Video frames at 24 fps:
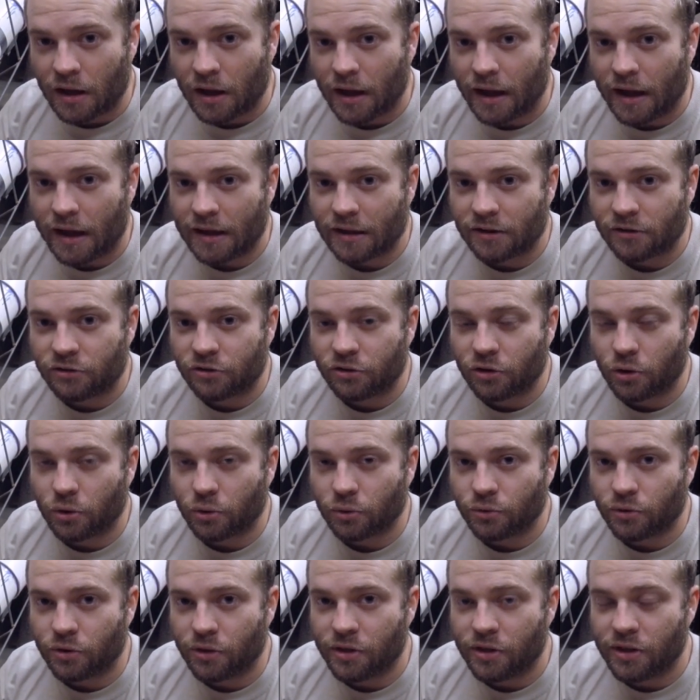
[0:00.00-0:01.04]
And
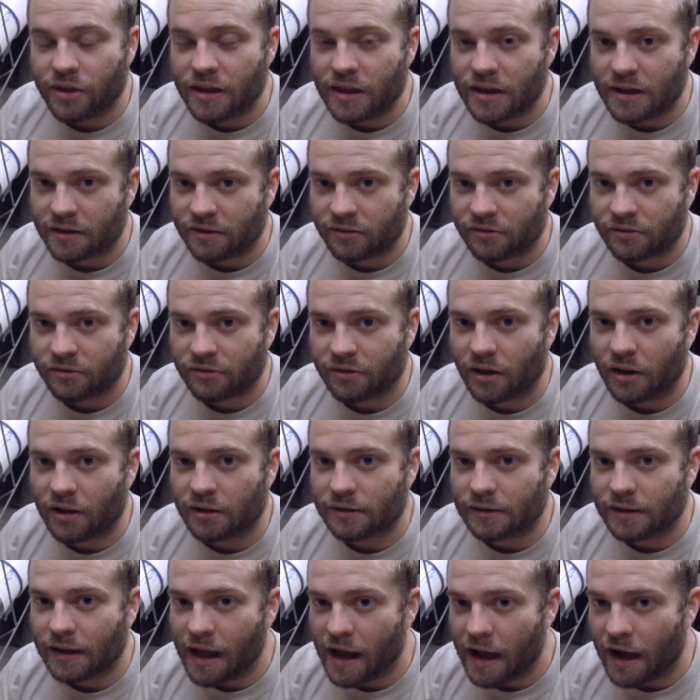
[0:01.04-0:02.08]
so this
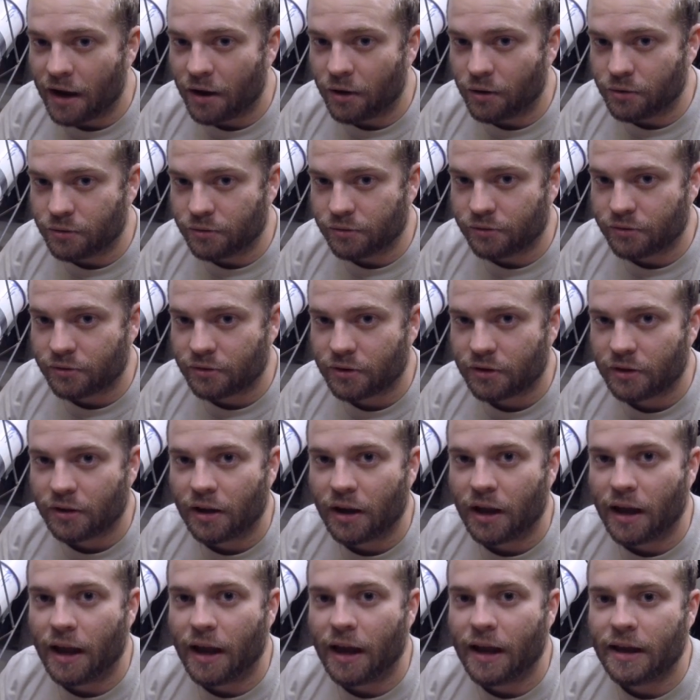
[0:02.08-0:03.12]
allows
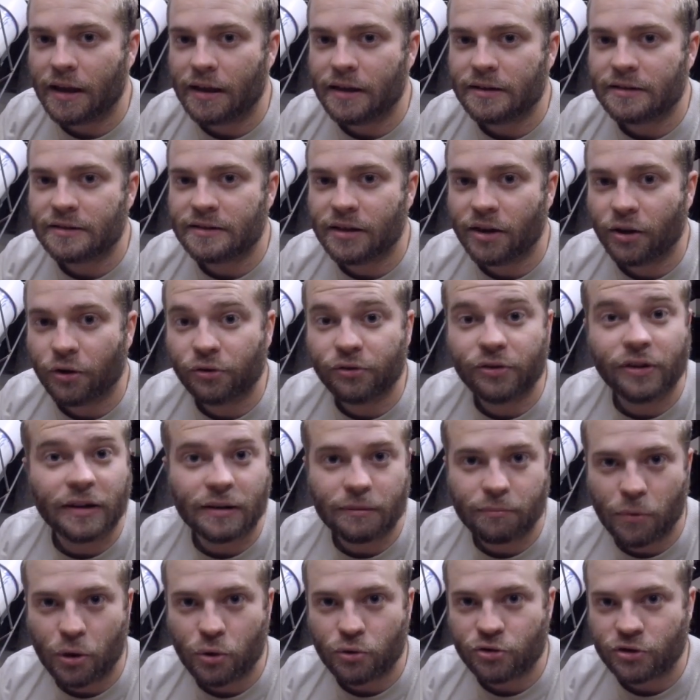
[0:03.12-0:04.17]
a
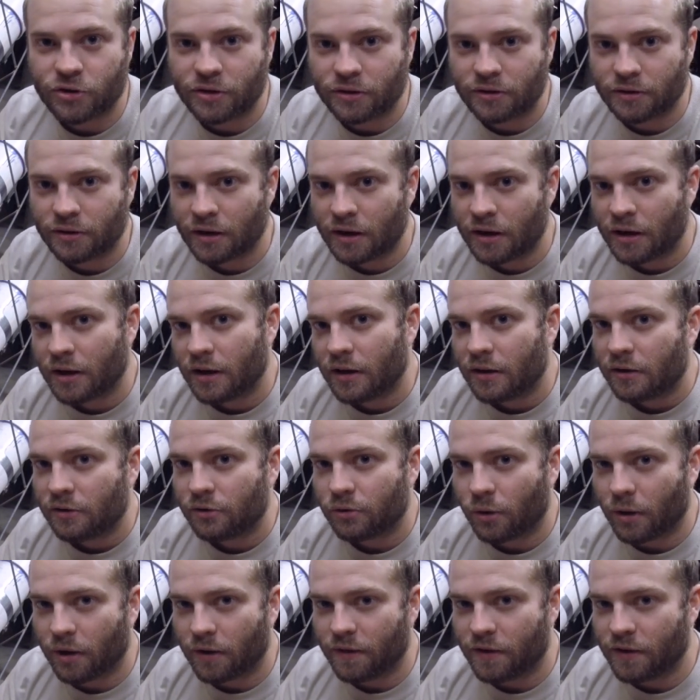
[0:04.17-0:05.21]
tilting motion.
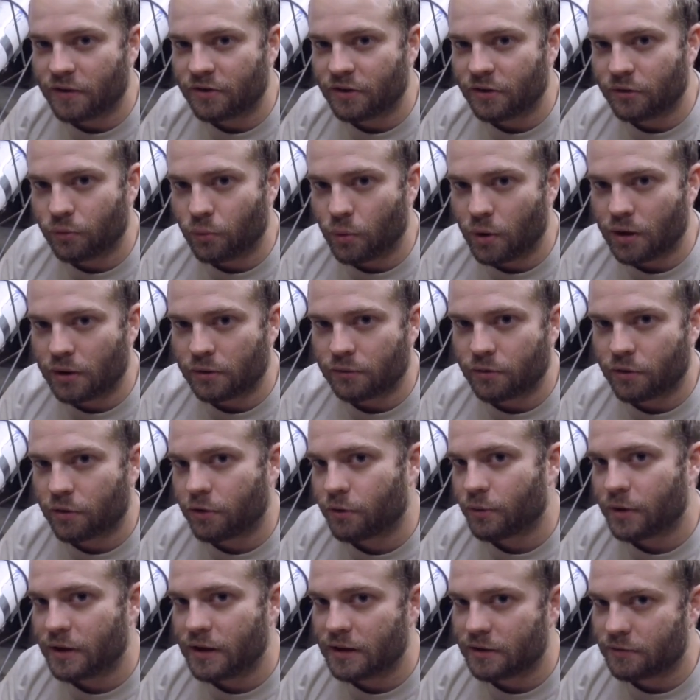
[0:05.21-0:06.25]
So again, this is one of
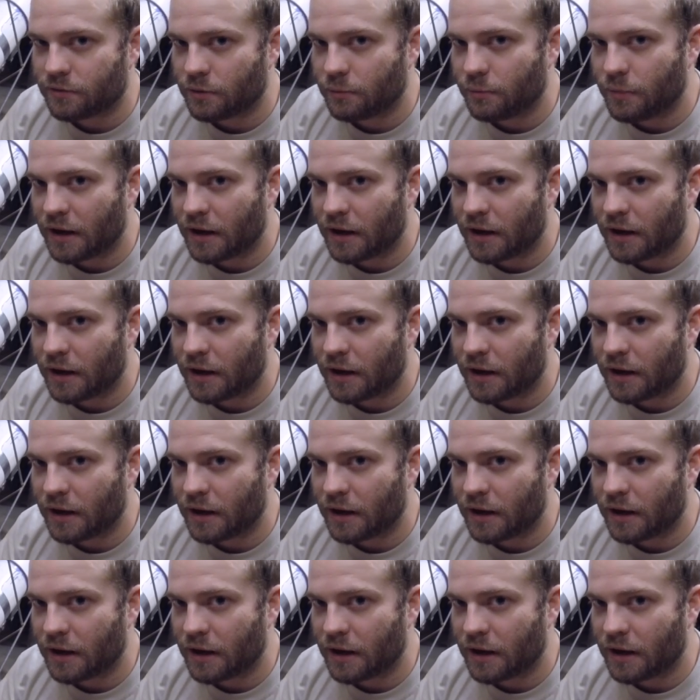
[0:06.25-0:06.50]
3 different